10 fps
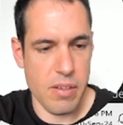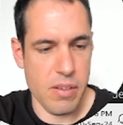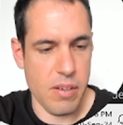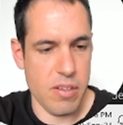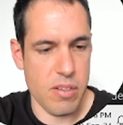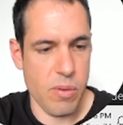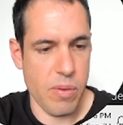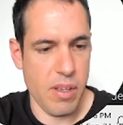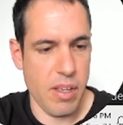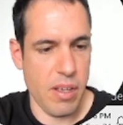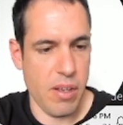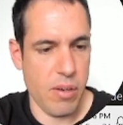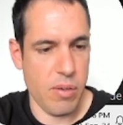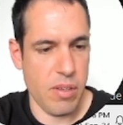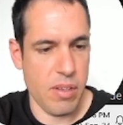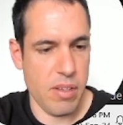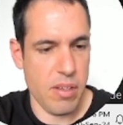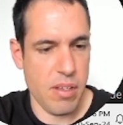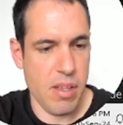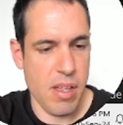Also include
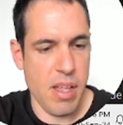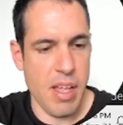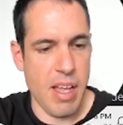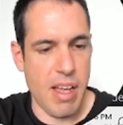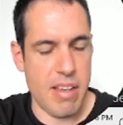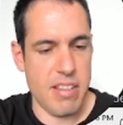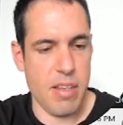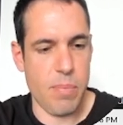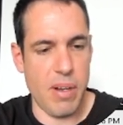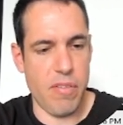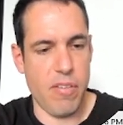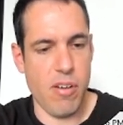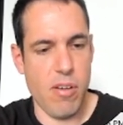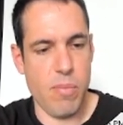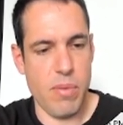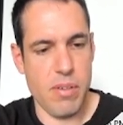a simple form